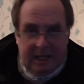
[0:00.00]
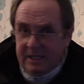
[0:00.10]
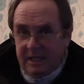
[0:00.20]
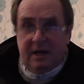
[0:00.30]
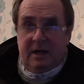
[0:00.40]

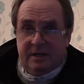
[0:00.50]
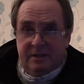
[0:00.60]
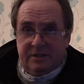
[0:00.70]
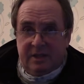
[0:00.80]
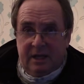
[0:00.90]
any
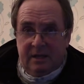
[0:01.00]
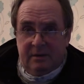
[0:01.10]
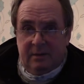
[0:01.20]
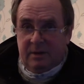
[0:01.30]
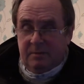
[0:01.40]
kind of
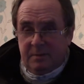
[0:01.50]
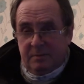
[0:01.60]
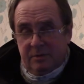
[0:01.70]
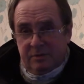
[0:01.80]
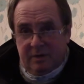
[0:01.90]
skill, whether it
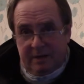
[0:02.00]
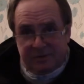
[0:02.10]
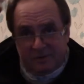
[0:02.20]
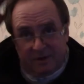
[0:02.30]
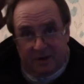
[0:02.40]
be
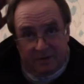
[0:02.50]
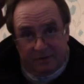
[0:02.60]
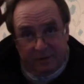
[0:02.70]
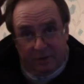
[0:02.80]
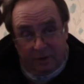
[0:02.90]
bushcraft,
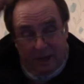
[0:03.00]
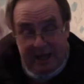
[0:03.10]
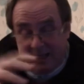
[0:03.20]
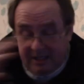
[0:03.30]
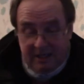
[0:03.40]
survival, or
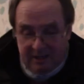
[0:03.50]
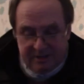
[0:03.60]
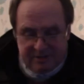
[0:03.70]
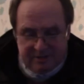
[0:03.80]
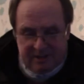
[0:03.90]
any
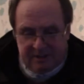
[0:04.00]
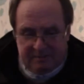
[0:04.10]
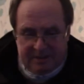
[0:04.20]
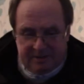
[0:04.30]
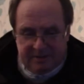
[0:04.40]
kind of
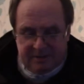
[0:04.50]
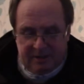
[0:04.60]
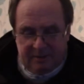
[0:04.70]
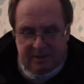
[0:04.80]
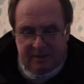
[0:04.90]
skill, mental
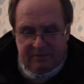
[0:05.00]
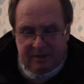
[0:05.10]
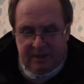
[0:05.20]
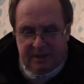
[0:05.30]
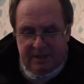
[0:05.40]
skill or
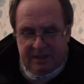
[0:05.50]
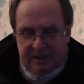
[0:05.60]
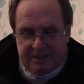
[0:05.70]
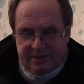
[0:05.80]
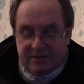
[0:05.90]
whatever,
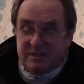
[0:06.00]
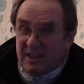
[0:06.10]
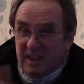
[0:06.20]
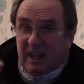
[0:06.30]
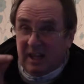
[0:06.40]
is to
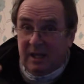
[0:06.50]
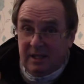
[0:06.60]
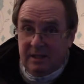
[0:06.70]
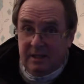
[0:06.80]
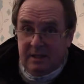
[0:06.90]

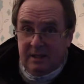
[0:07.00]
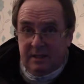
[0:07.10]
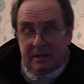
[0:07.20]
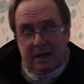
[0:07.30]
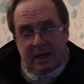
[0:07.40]
think,
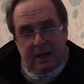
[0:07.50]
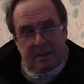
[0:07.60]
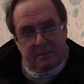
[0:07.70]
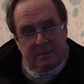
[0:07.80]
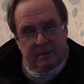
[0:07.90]

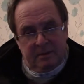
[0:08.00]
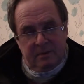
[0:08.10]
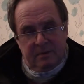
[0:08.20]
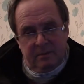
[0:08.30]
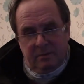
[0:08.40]

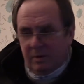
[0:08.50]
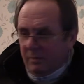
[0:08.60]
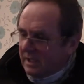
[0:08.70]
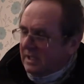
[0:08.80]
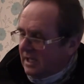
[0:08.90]
what
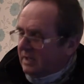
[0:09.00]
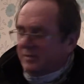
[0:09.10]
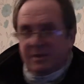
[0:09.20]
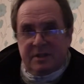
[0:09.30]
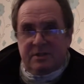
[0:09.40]
do I
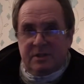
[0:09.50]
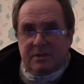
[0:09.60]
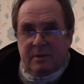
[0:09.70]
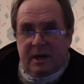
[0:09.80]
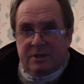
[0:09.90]
need for this
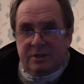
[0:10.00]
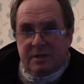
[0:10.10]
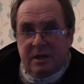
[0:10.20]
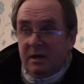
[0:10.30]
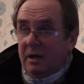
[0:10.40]

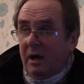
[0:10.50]
situation?